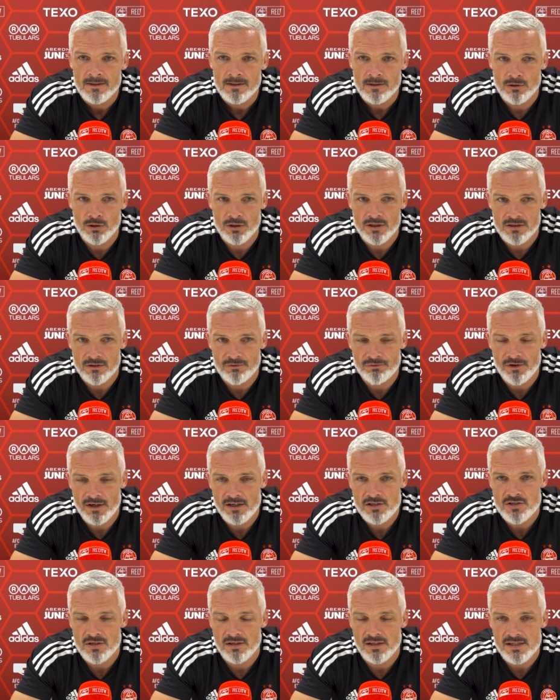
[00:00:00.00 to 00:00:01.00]
look at the
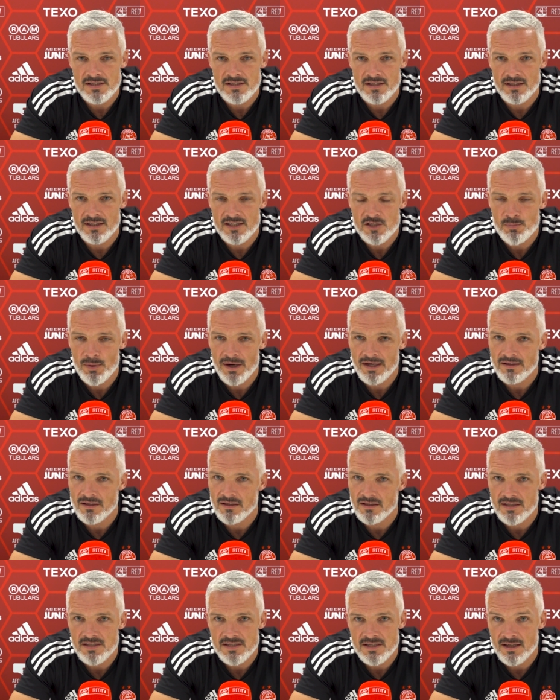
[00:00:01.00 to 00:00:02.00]
fixture list and expect
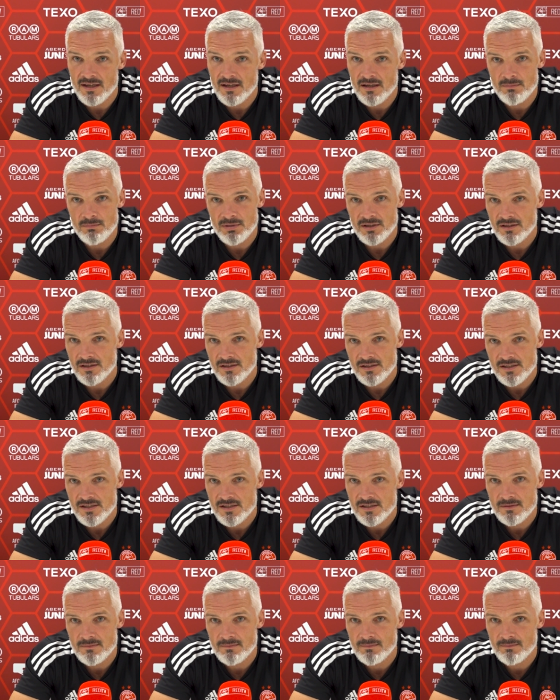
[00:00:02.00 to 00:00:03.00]
an easy game,
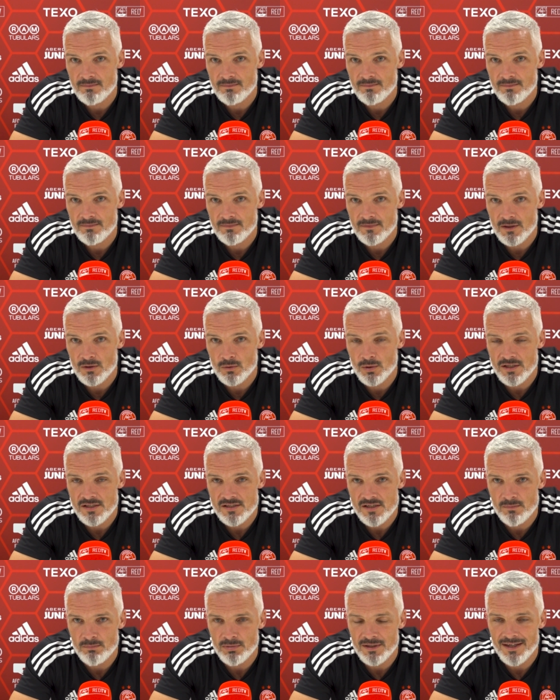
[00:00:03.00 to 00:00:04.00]
because there quite
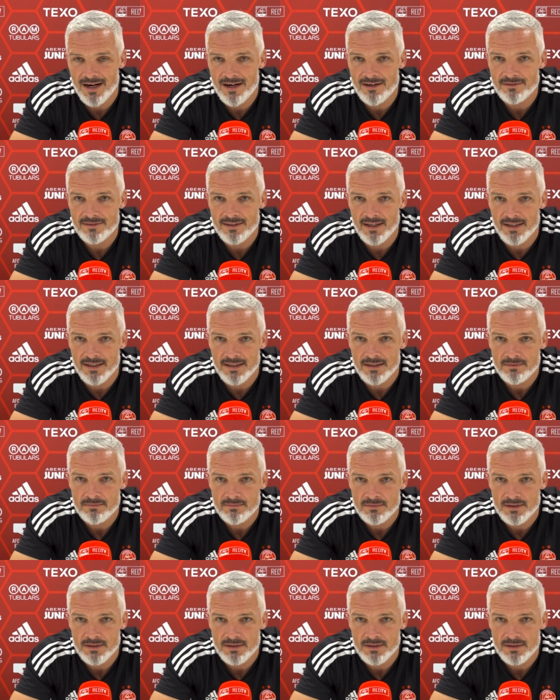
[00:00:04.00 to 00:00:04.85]
simply aren't any.